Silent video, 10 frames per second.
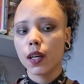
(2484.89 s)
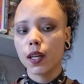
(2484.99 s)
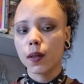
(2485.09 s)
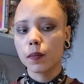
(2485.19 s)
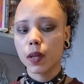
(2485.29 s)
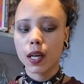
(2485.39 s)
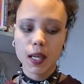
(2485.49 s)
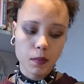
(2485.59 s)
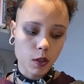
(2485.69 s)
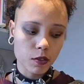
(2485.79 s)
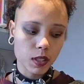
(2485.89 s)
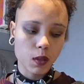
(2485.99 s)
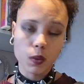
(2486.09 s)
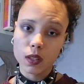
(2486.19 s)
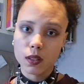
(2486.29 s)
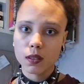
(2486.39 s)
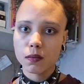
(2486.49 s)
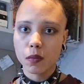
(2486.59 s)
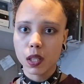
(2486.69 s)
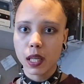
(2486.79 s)
I am obviously with
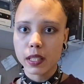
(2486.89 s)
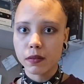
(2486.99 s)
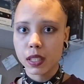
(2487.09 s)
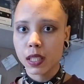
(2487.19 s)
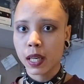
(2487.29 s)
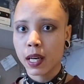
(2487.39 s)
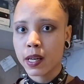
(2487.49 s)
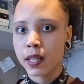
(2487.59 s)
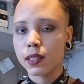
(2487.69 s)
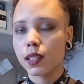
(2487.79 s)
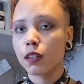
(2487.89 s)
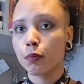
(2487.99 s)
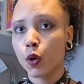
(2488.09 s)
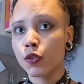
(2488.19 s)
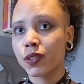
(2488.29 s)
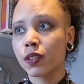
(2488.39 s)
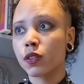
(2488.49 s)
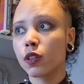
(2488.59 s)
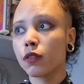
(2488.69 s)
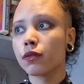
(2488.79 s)
my elevated cat hat in the
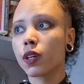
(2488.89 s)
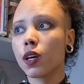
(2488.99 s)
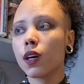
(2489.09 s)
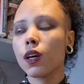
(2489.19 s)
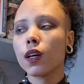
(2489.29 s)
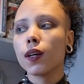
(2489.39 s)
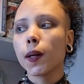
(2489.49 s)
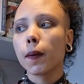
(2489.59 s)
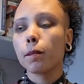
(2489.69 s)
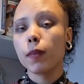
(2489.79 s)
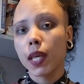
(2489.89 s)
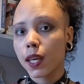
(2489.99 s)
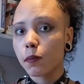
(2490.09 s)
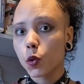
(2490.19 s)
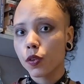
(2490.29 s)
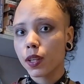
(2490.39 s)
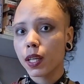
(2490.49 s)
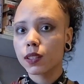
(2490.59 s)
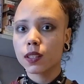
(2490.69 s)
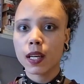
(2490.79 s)
process of making more
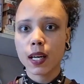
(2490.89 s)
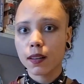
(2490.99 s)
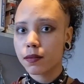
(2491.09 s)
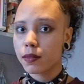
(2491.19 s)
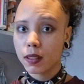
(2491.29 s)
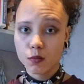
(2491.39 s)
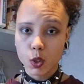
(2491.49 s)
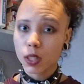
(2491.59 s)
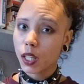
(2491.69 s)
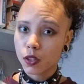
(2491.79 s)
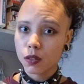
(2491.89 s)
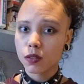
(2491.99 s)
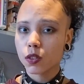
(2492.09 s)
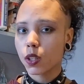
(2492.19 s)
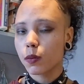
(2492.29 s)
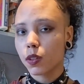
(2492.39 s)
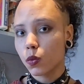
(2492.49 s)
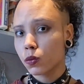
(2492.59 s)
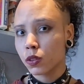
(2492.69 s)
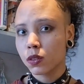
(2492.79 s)
things to have in rotation, so I'm not
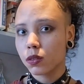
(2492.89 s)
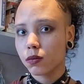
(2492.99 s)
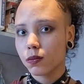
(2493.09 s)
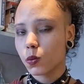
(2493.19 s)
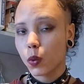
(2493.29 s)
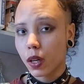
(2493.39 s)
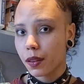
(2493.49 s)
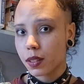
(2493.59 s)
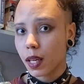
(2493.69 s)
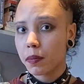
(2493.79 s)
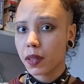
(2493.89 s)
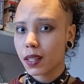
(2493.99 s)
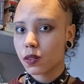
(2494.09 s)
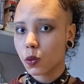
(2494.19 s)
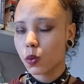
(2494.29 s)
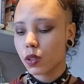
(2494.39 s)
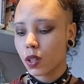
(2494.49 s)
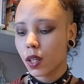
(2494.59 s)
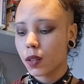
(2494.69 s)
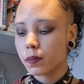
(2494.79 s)
just wearing the same things all the
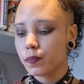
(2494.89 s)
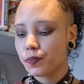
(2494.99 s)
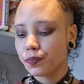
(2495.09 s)
time,